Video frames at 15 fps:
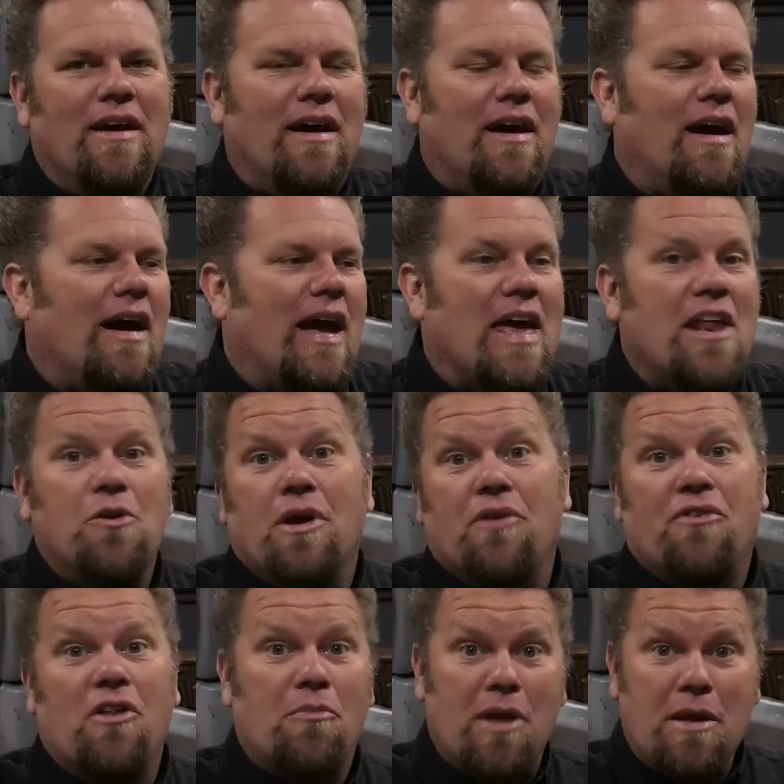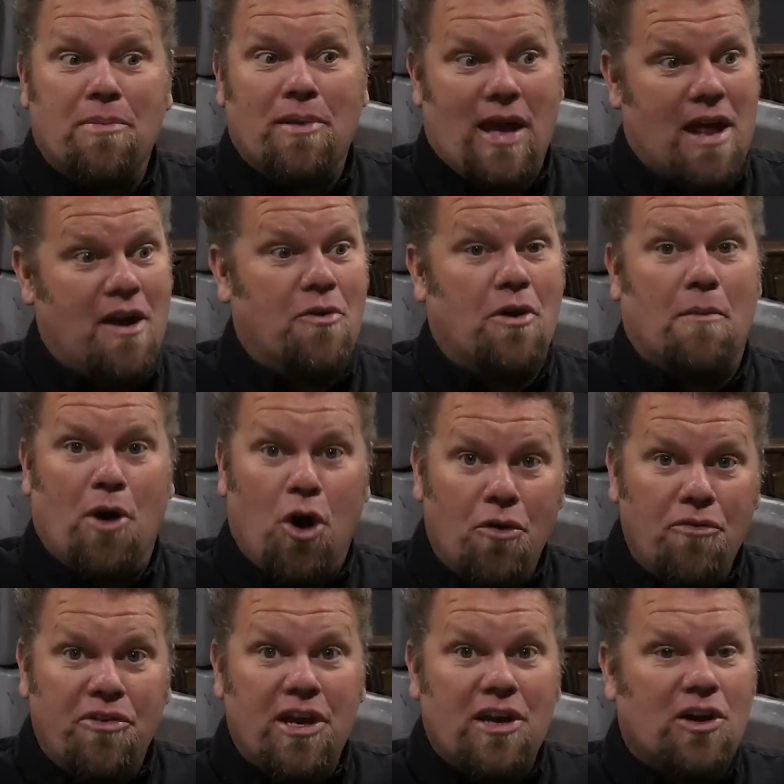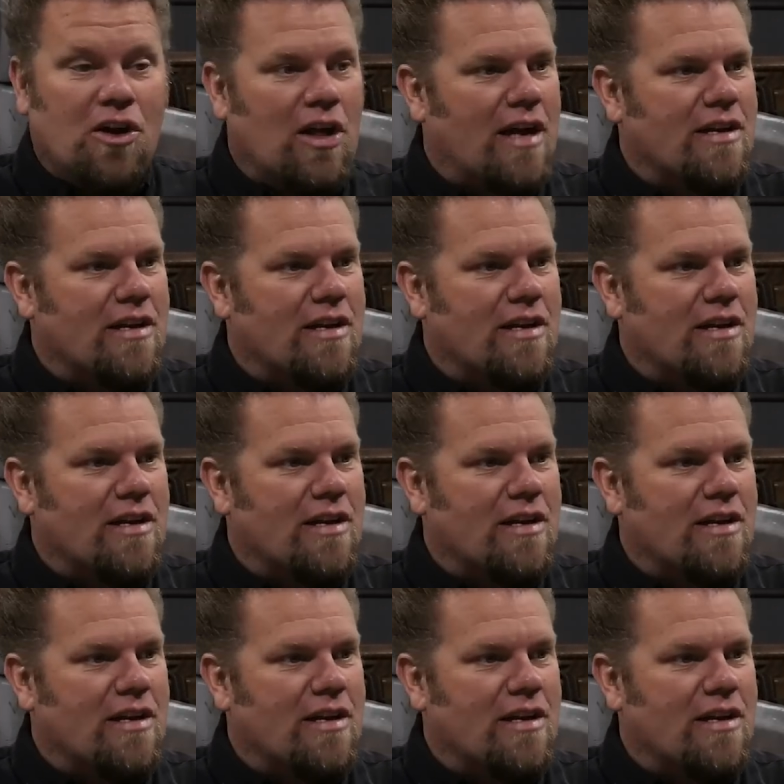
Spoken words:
I hated doing it for other people. I hated doing it on my own vehicle.